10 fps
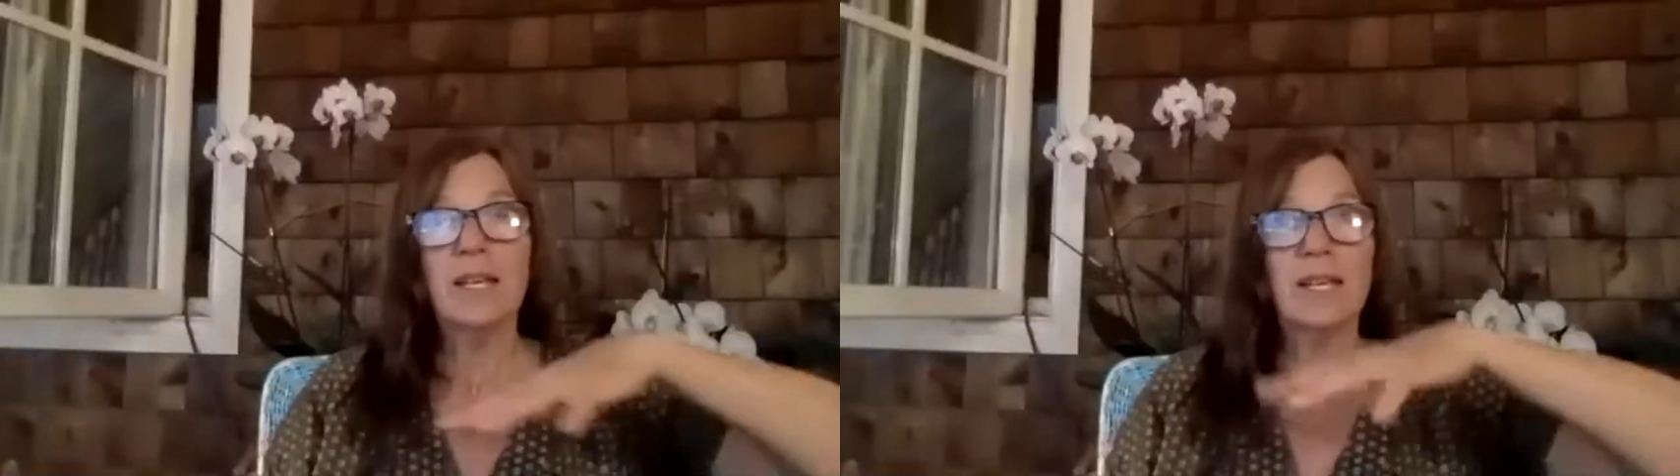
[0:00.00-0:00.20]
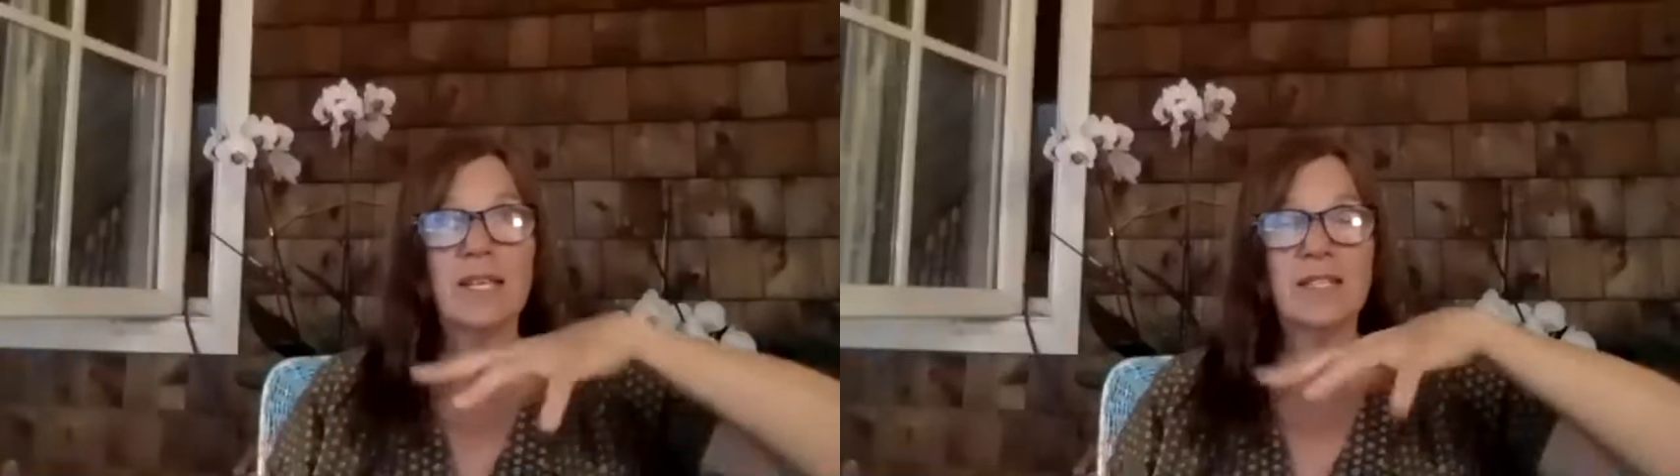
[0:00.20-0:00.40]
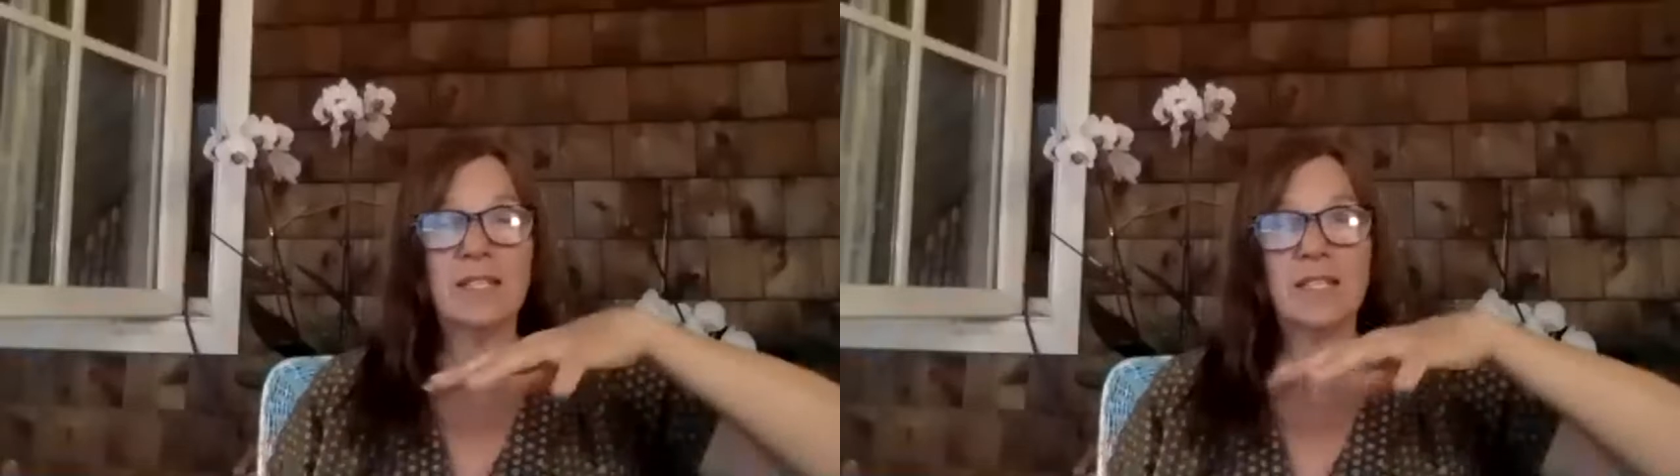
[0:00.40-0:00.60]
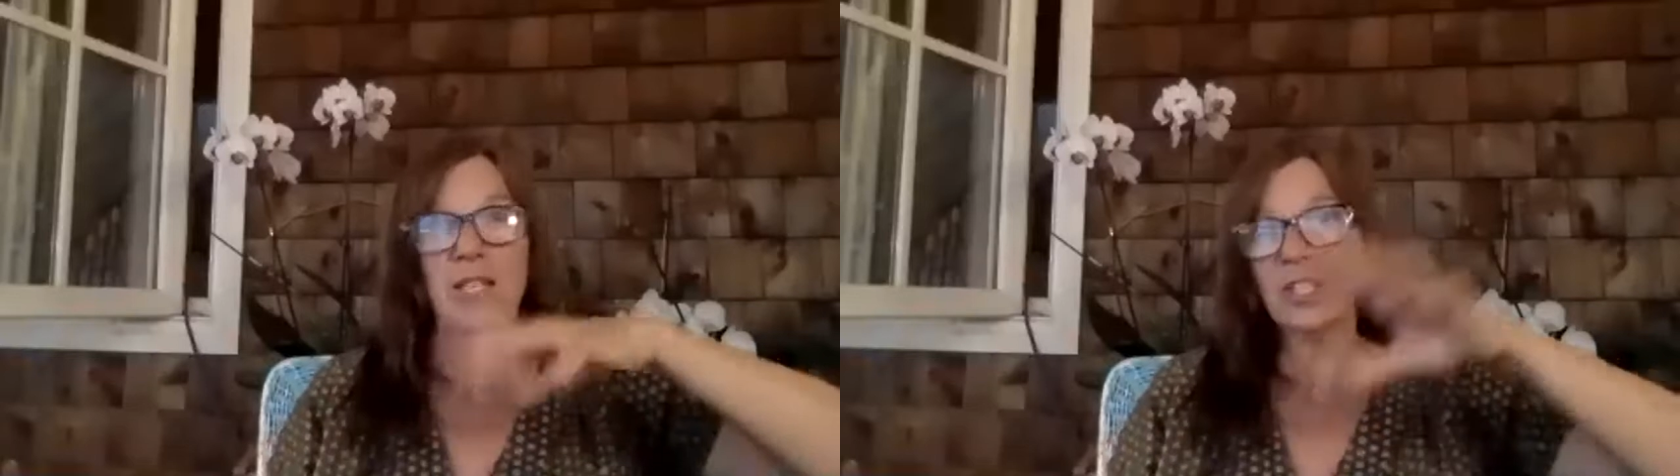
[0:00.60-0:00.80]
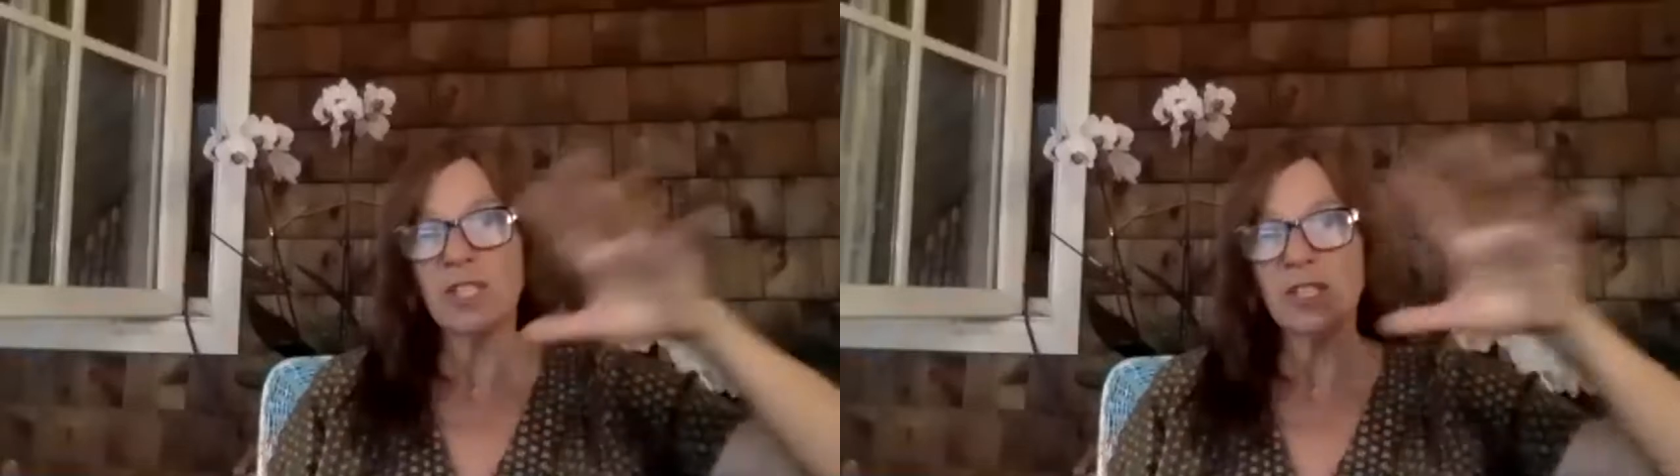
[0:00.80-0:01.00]
is the
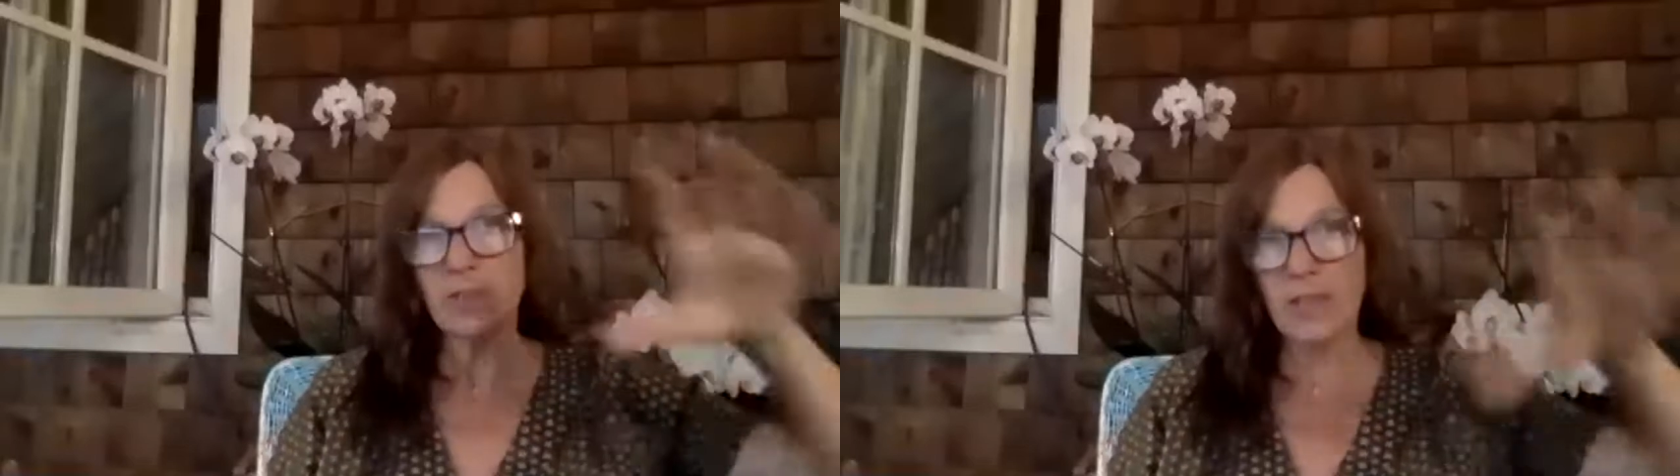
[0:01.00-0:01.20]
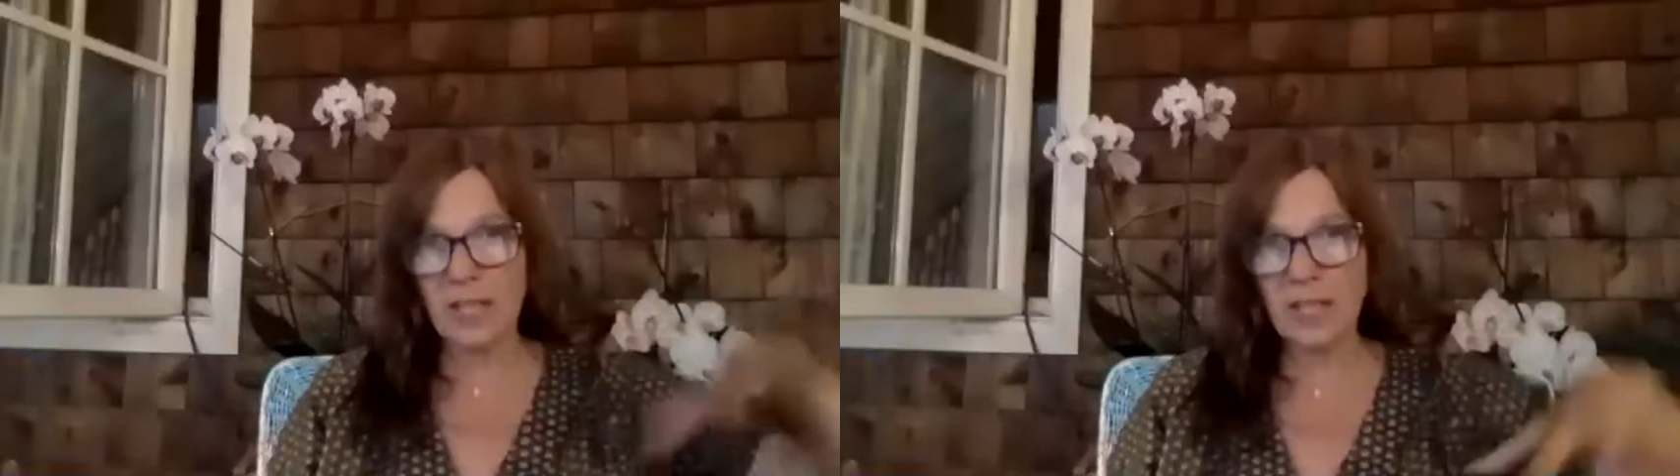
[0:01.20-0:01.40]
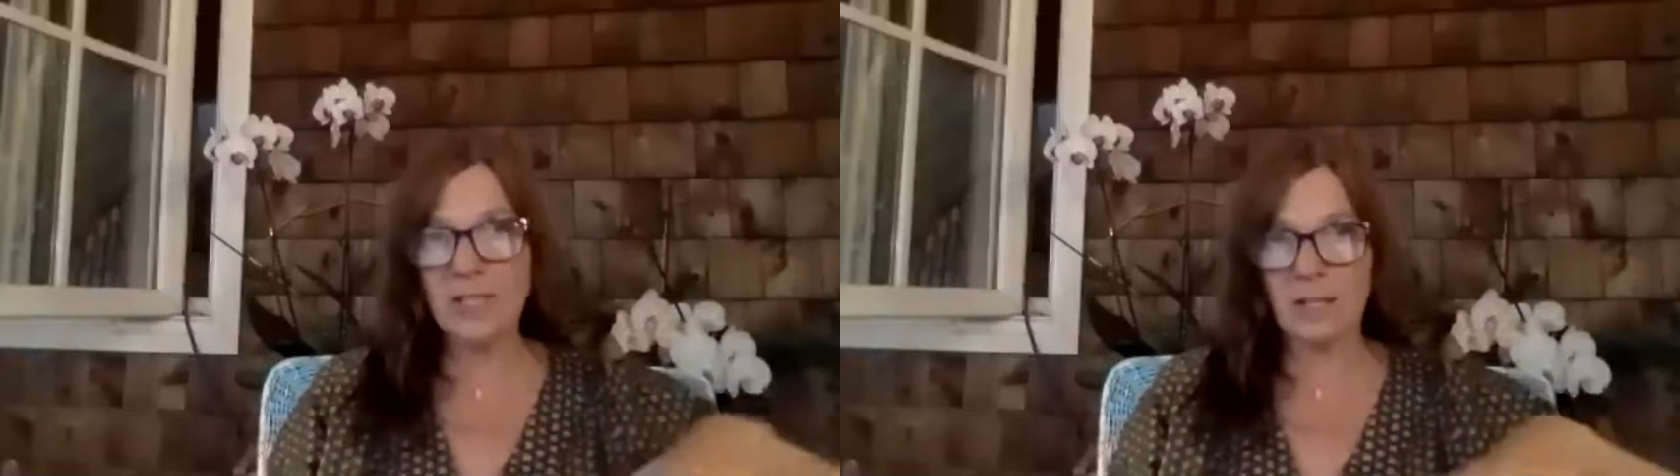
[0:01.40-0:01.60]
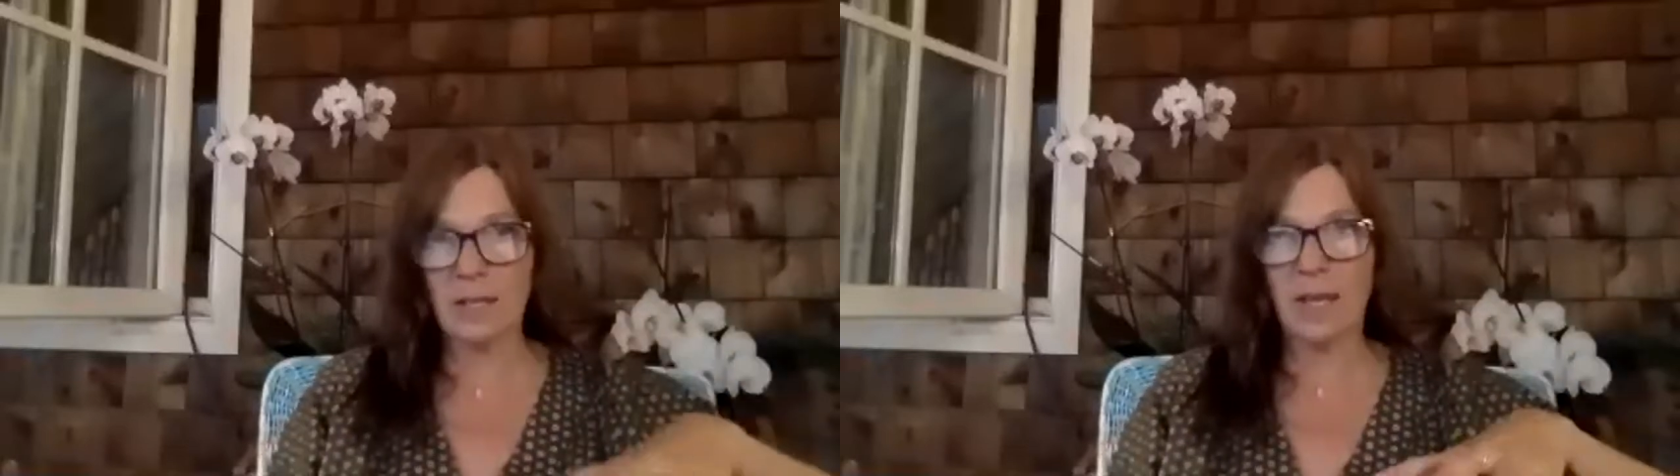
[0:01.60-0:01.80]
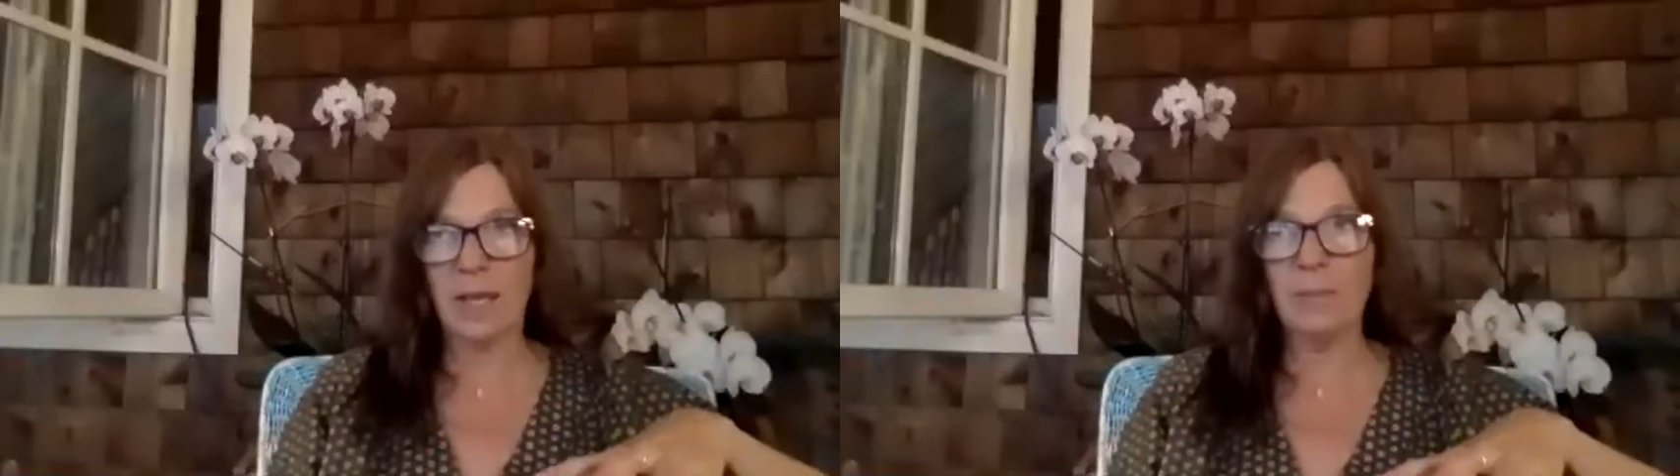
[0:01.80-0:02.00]
digestive
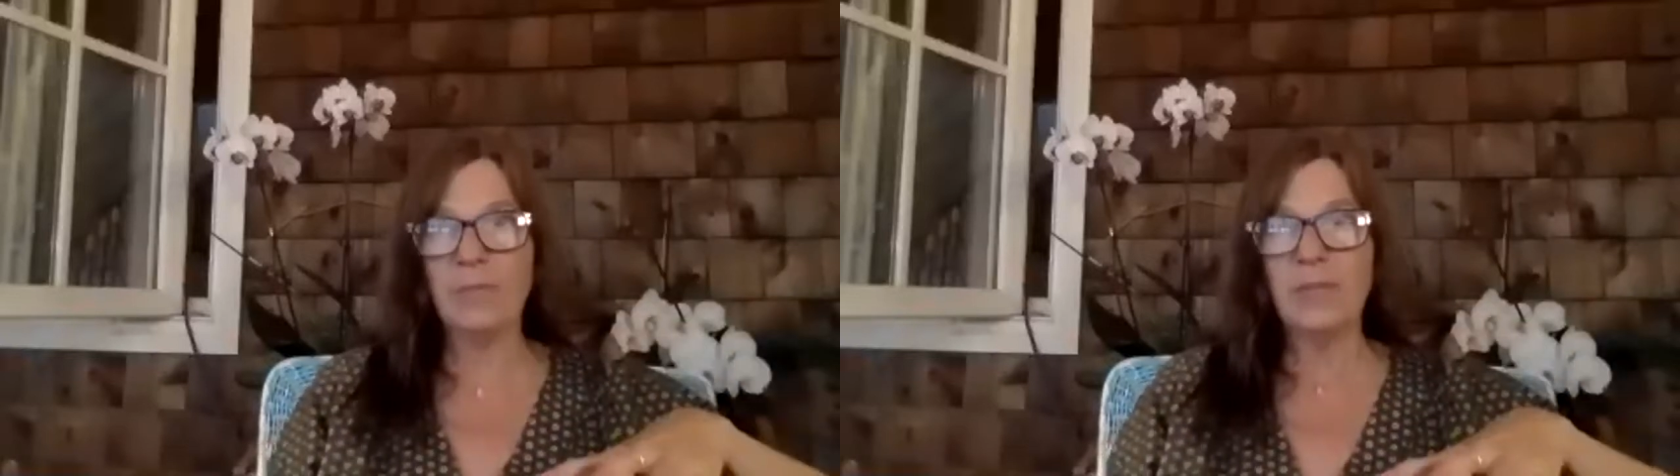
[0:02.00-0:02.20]
enzyme